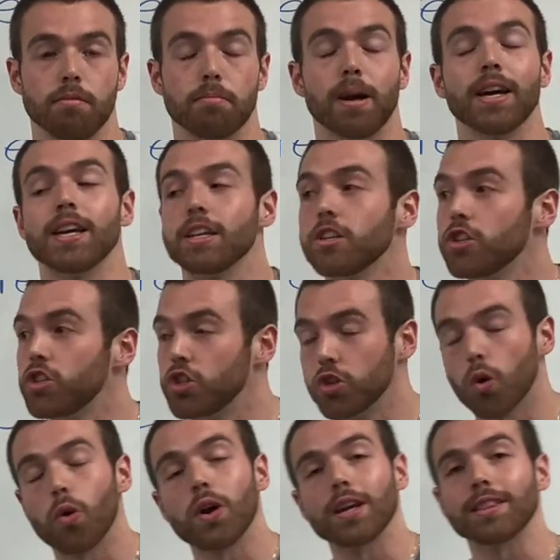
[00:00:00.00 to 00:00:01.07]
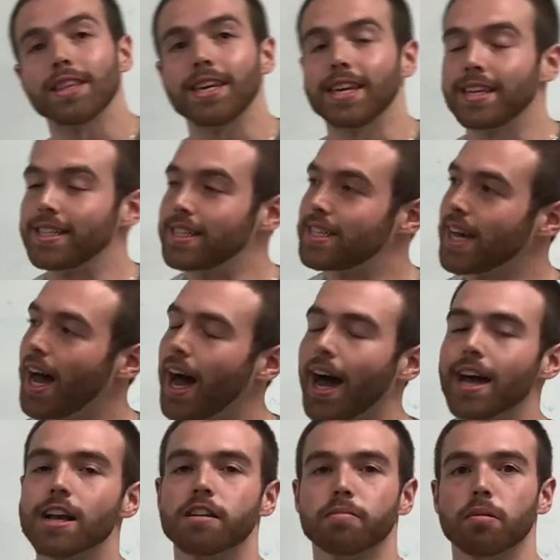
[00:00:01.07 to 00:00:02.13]
by enjoying the
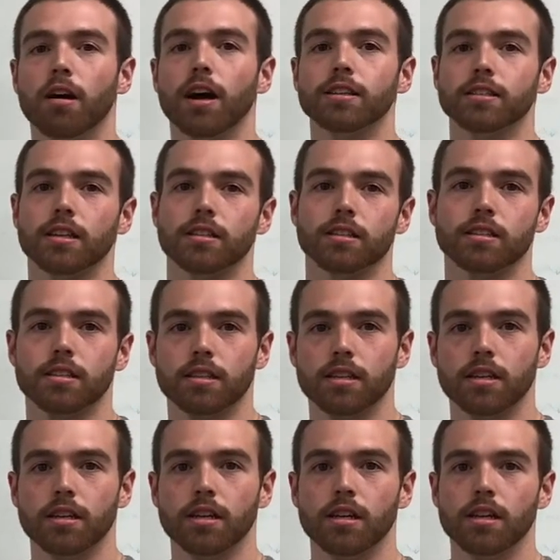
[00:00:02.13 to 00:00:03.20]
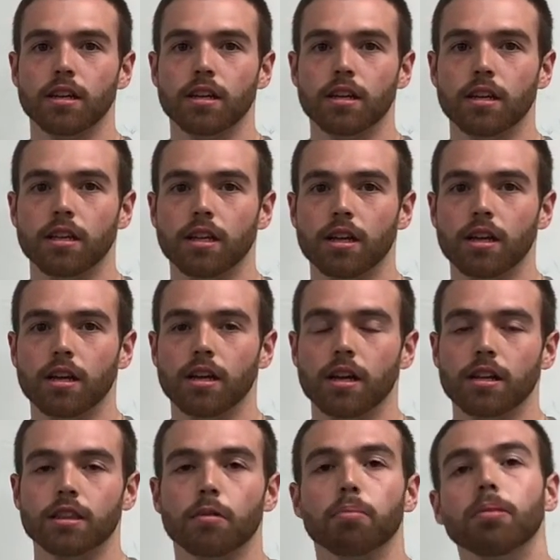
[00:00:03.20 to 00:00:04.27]
entire process.
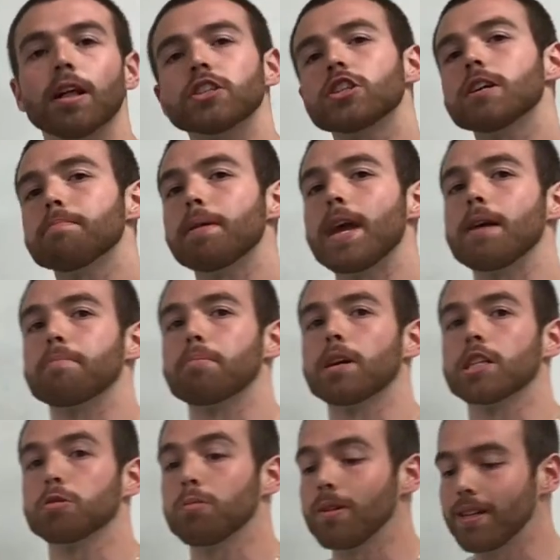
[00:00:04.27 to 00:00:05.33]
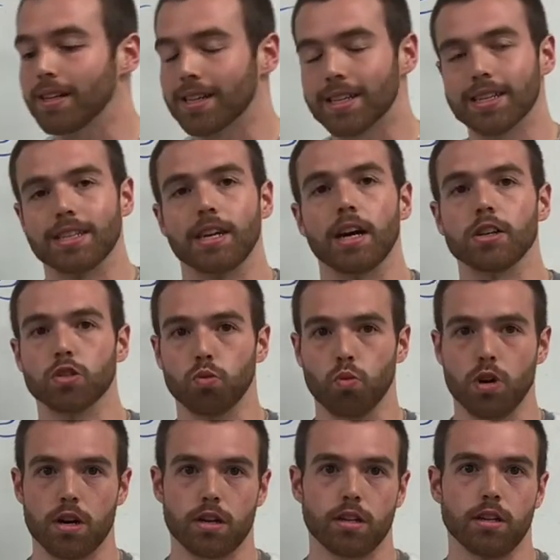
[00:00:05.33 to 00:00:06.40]
The pleasure and pain principle does
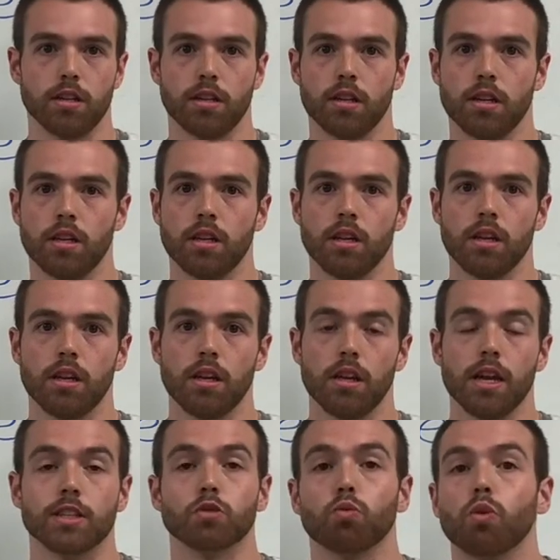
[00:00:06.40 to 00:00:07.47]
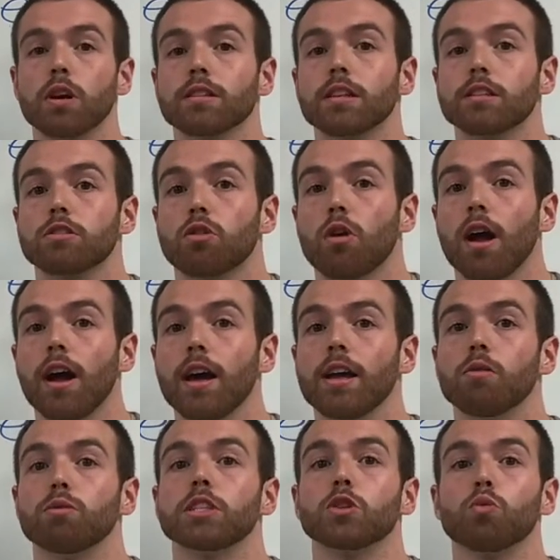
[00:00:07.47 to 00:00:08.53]
work. It's worth a try,
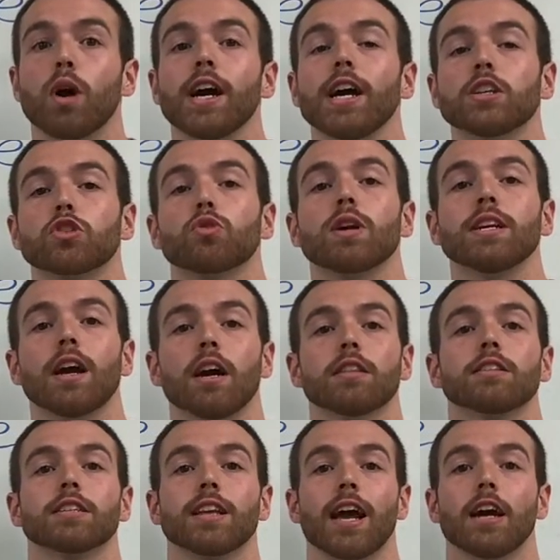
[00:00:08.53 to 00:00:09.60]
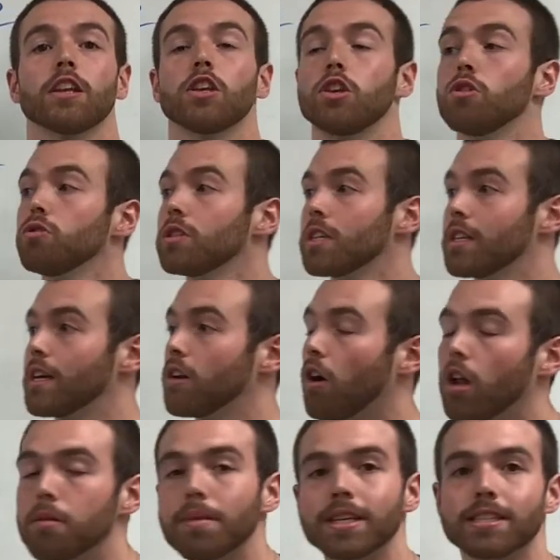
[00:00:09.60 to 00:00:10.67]
which is why I train others on how to use it at
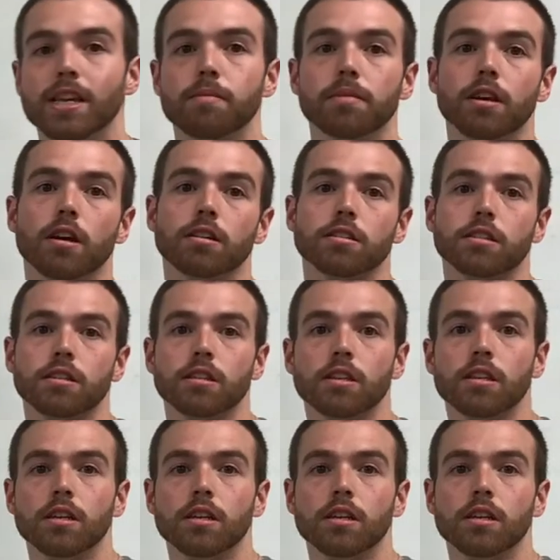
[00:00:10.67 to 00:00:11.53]
all my seminars.